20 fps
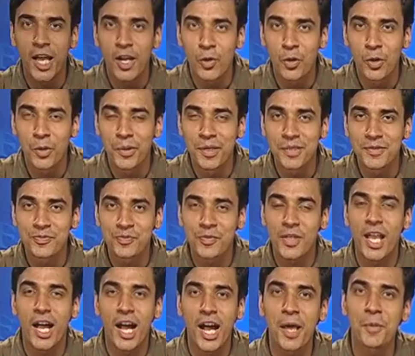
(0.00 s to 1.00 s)
everyone,
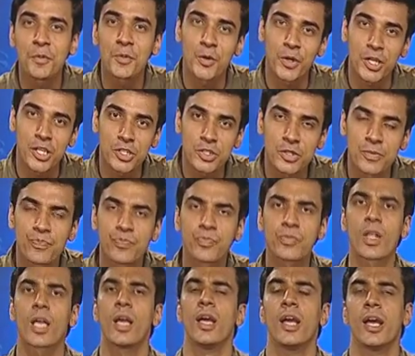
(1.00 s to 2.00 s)
I am Yogesh,
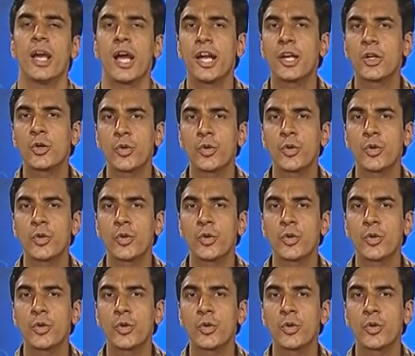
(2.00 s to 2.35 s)
and